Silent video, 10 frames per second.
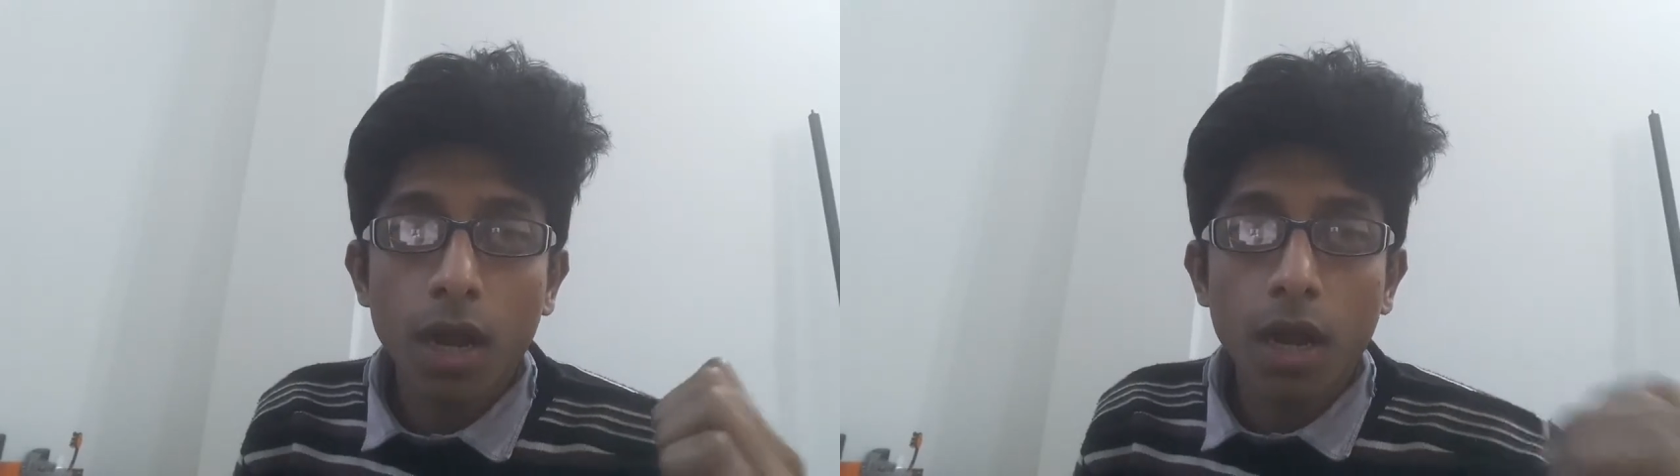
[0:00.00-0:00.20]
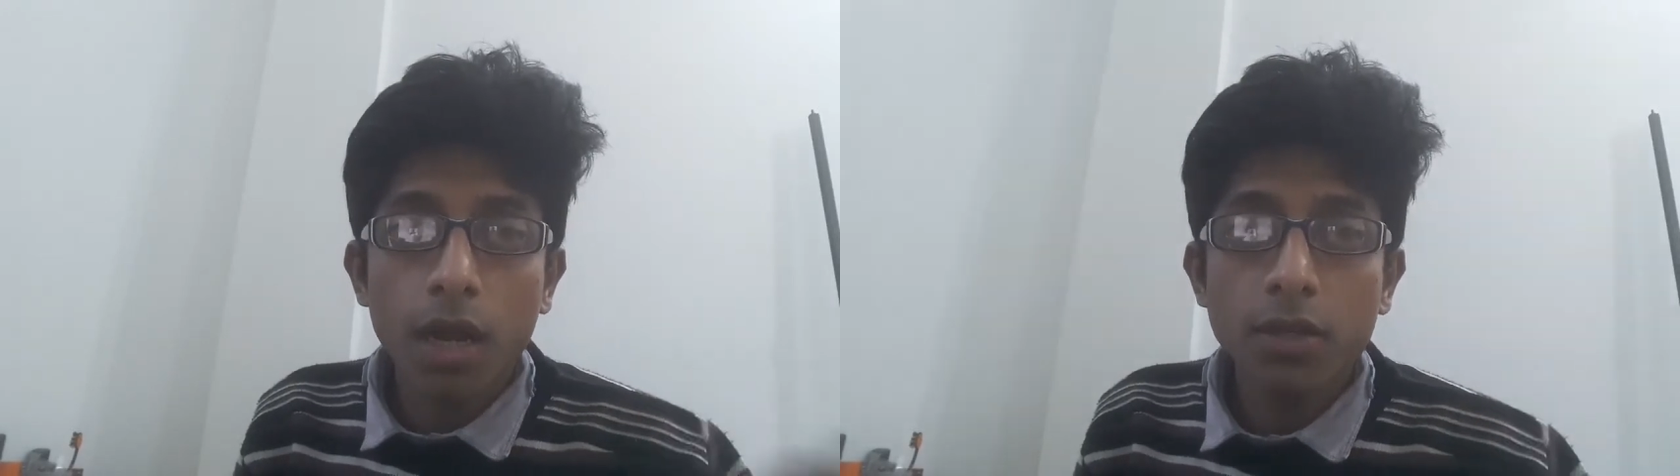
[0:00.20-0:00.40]

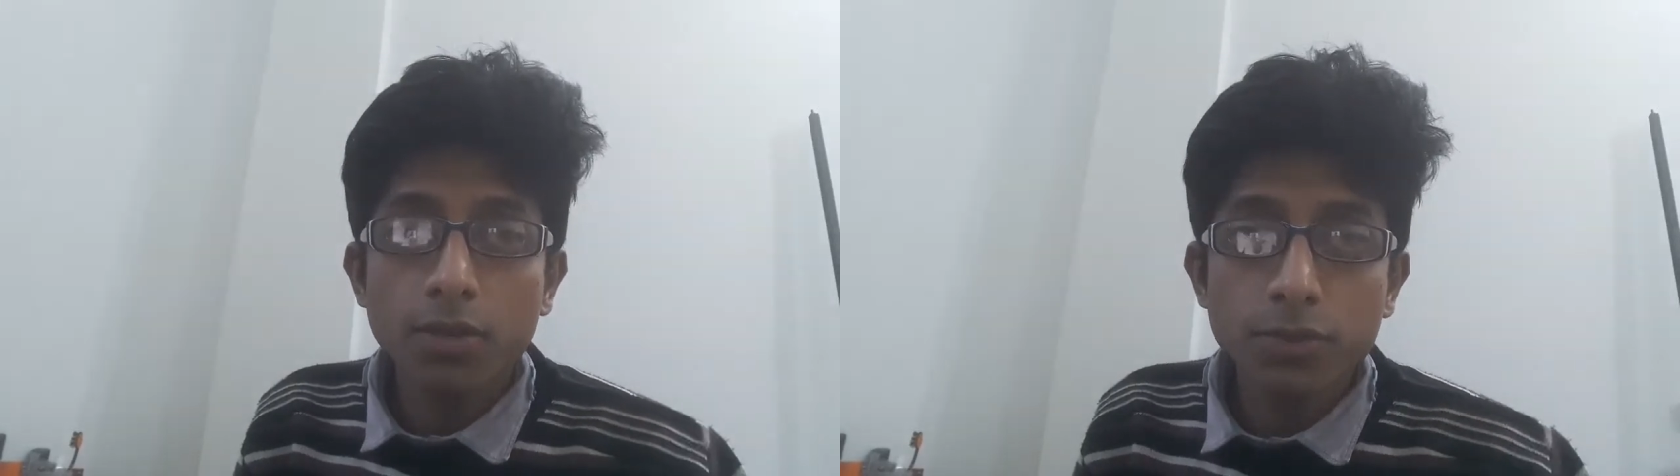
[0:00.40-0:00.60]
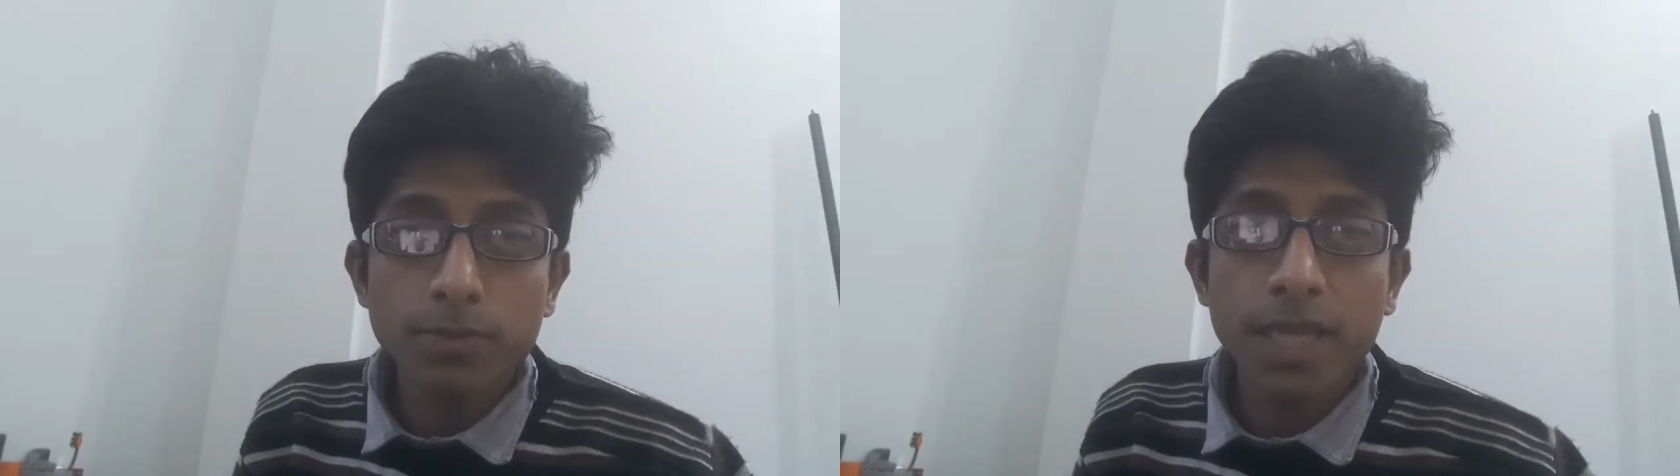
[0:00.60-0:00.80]

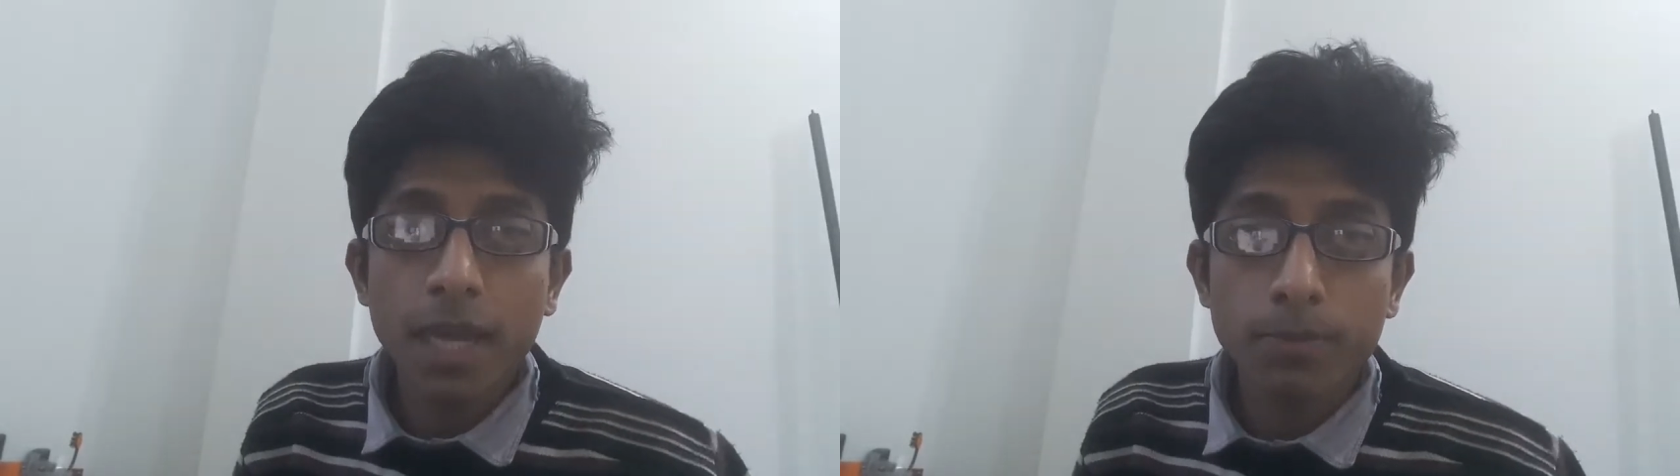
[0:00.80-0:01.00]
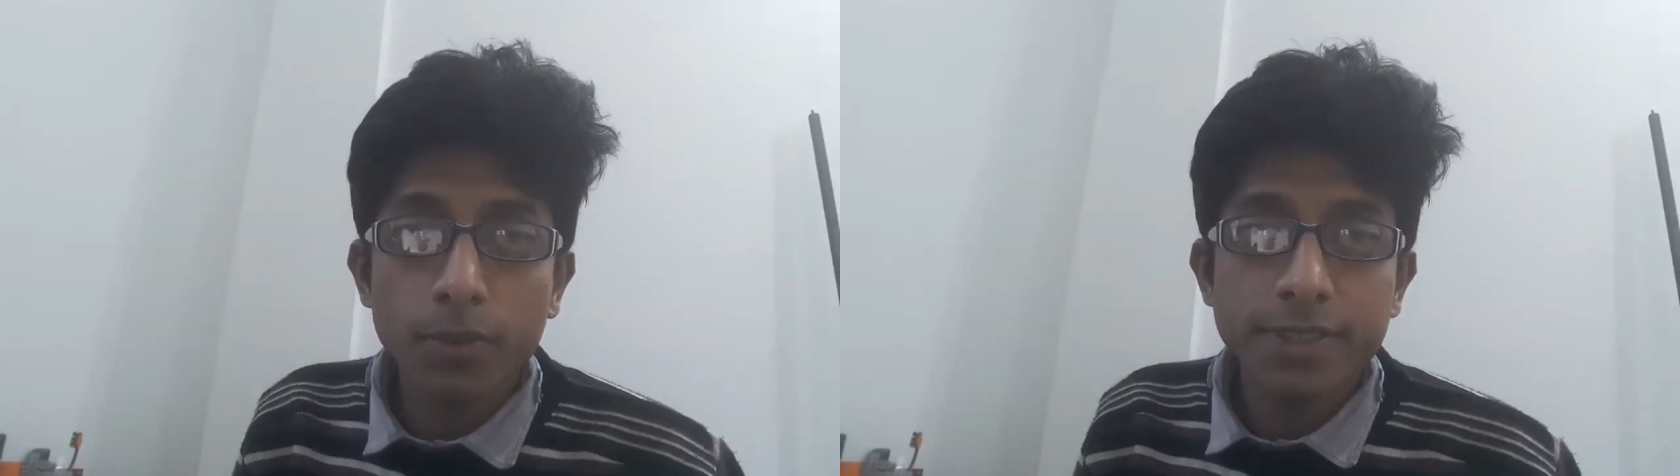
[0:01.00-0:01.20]
are to be
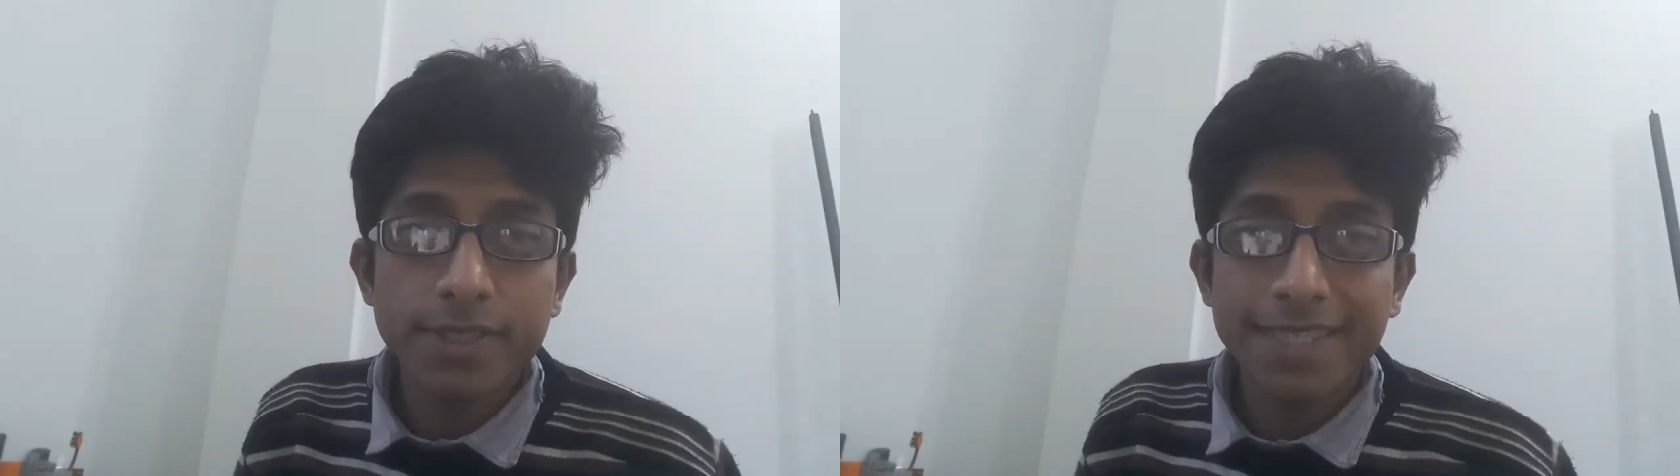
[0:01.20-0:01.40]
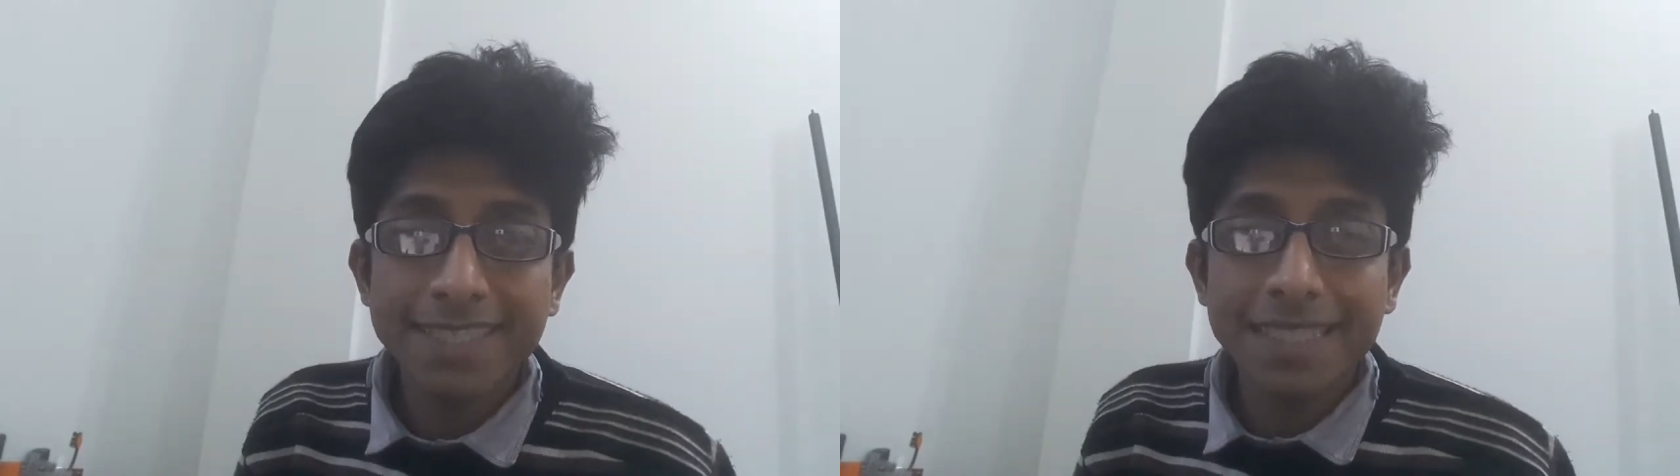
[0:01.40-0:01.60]

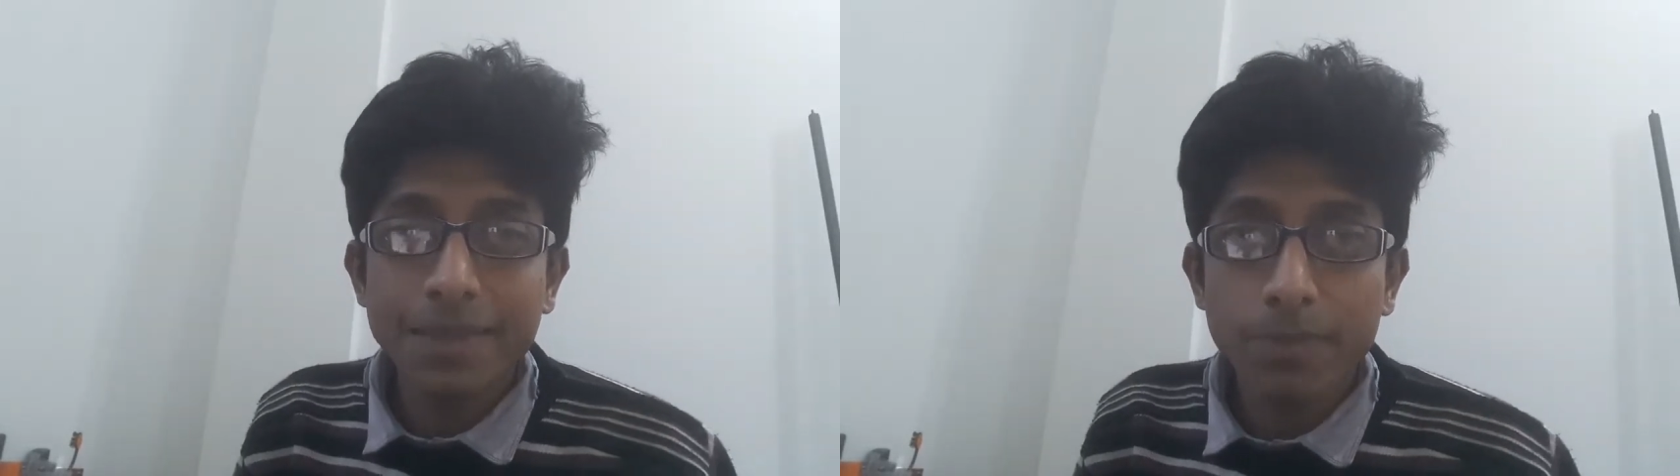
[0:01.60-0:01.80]
appointed